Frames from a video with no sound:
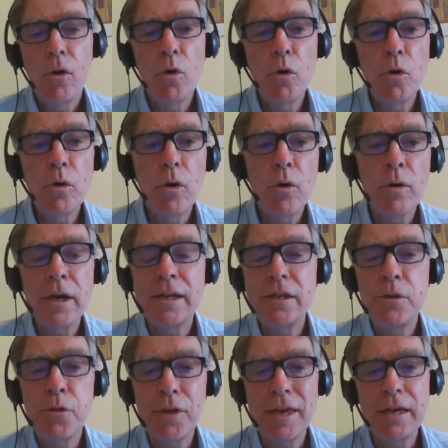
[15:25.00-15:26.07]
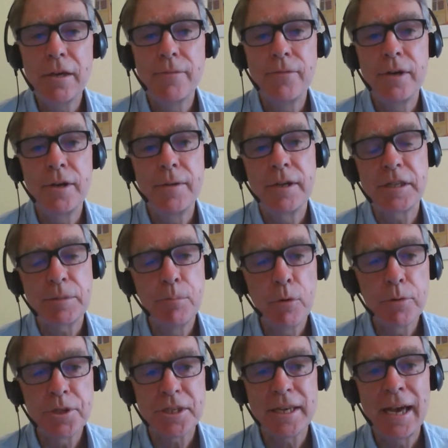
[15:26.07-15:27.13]
Or can you think of a
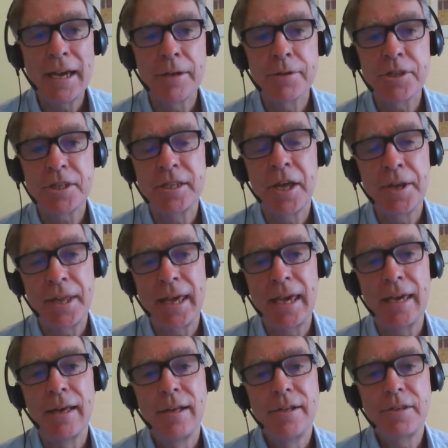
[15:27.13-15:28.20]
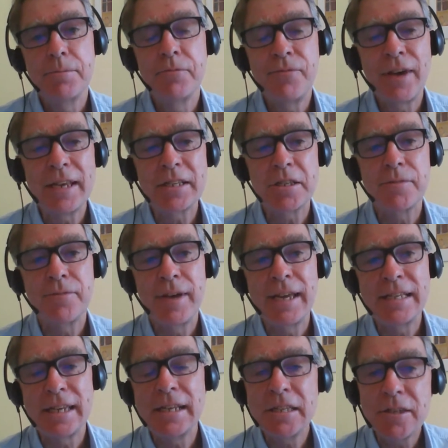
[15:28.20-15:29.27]
small scale study, some
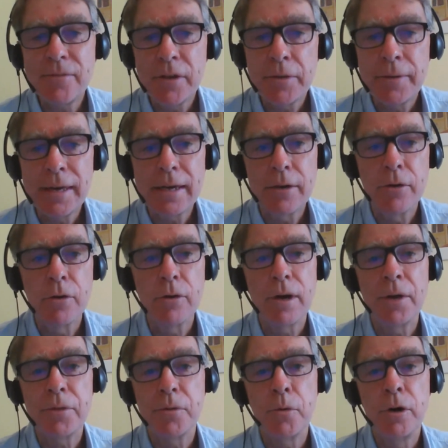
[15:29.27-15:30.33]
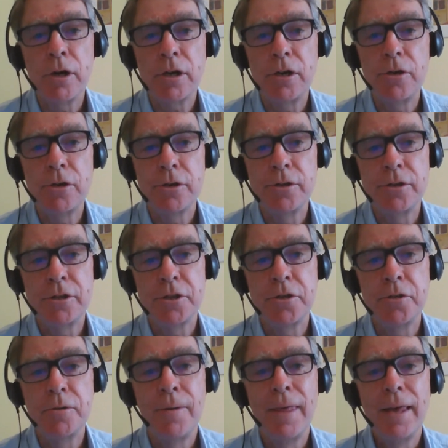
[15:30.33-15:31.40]
face-to-face interviewing or other work you can
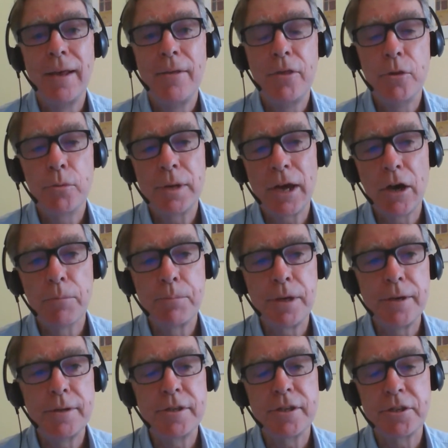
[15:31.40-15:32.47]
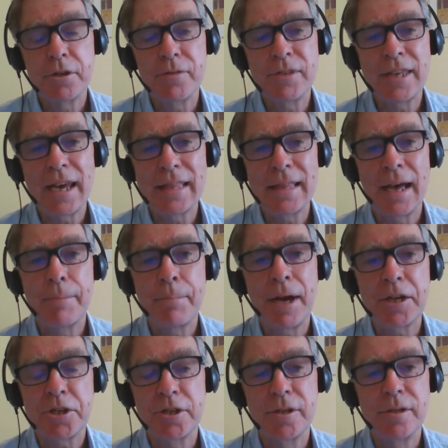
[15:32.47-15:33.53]
do that would help you to sort of take that
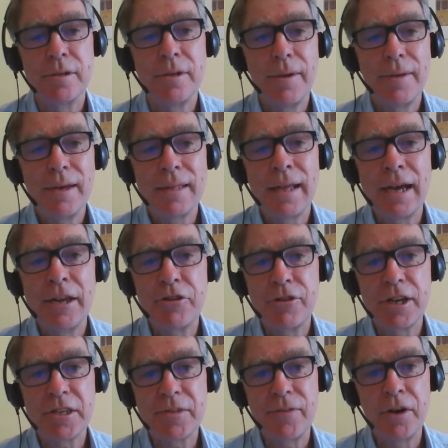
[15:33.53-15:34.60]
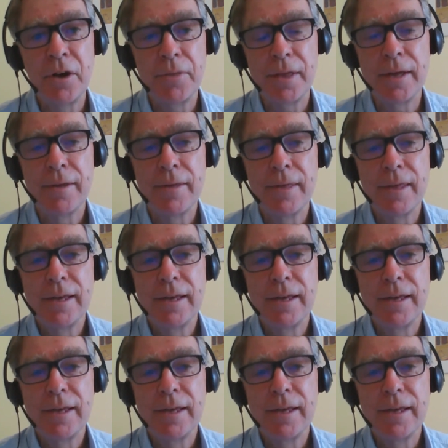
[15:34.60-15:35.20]
passion and that interest further?